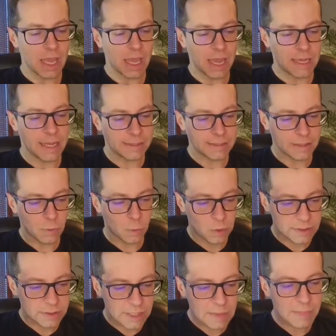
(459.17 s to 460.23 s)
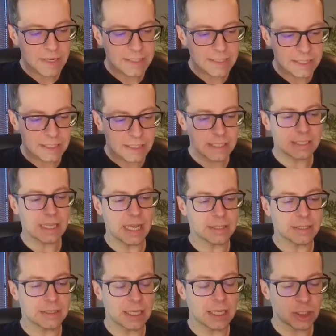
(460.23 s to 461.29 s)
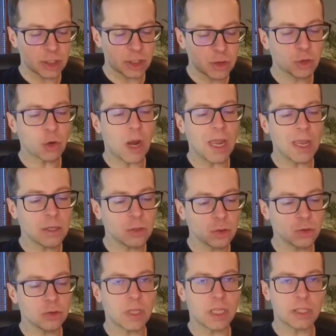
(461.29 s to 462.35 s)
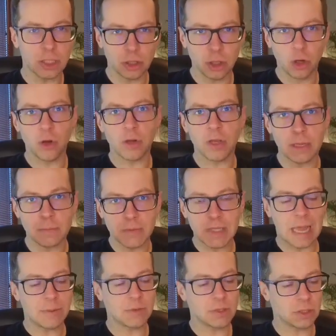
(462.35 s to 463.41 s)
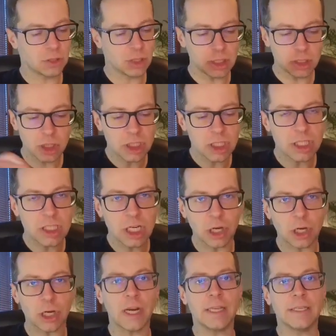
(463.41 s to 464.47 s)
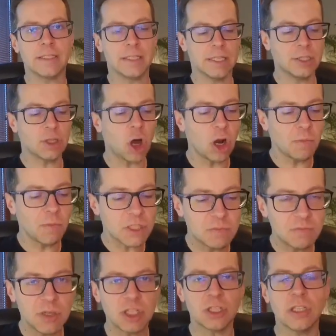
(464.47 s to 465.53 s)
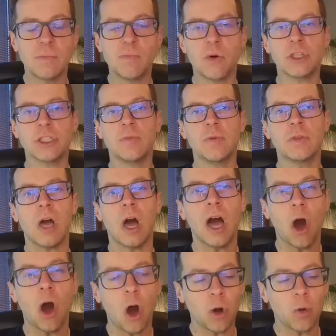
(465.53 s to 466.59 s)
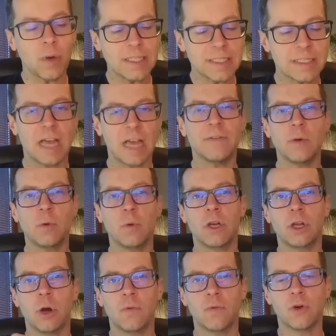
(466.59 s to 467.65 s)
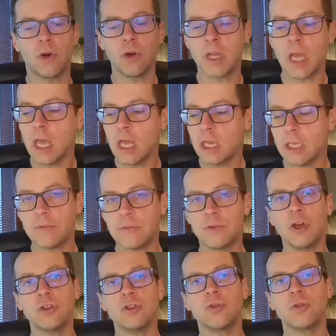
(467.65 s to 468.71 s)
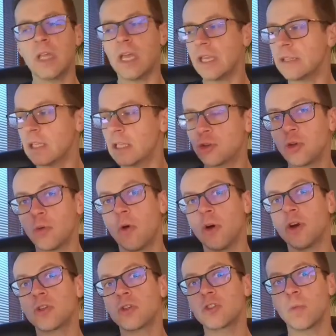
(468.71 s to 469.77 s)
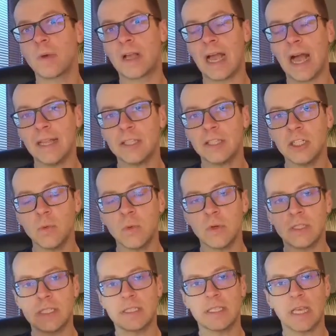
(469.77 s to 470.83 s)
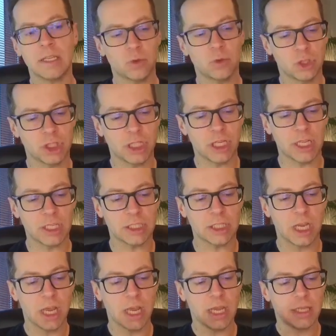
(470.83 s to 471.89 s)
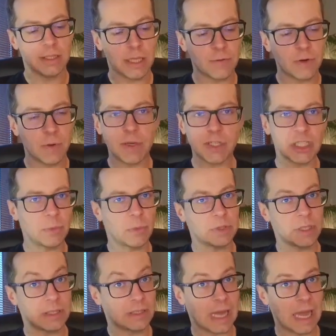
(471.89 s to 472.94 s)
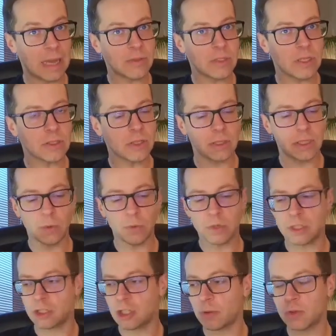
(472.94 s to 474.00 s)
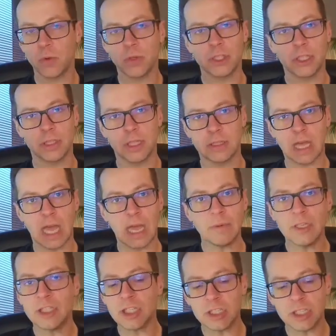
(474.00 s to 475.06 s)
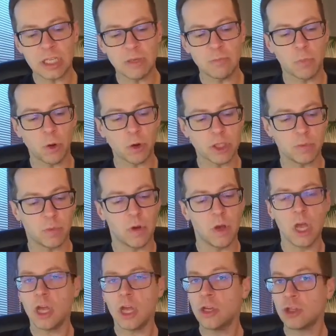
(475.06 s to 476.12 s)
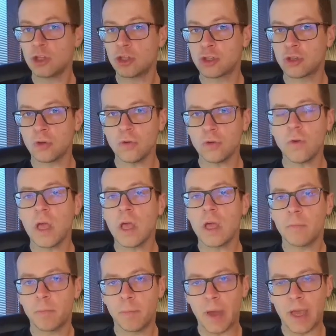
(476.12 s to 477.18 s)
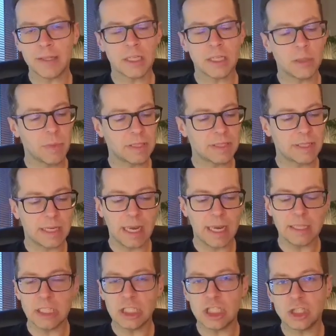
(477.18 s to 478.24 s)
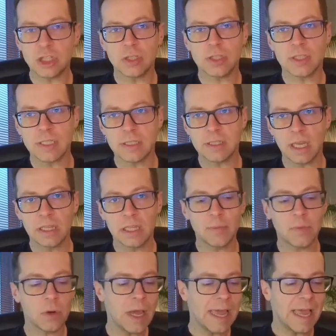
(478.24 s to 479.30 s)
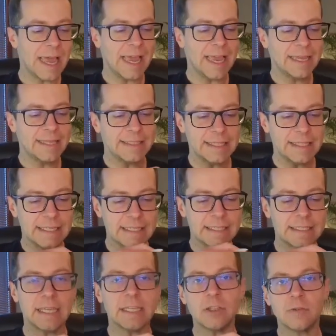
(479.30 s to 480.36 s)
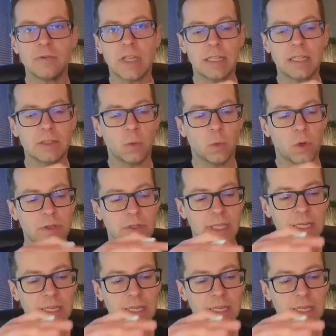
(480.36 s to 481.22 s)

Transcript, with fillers: And what they basically said that trying to do that in local time zone, th this is crazy. It's almost mission impossible always something will go wrong if not today then tomorrow some country will decide to change the information about the time zones or they will stop switching the time it's just impossible zulu better but again it's not sustainable and instead of that what they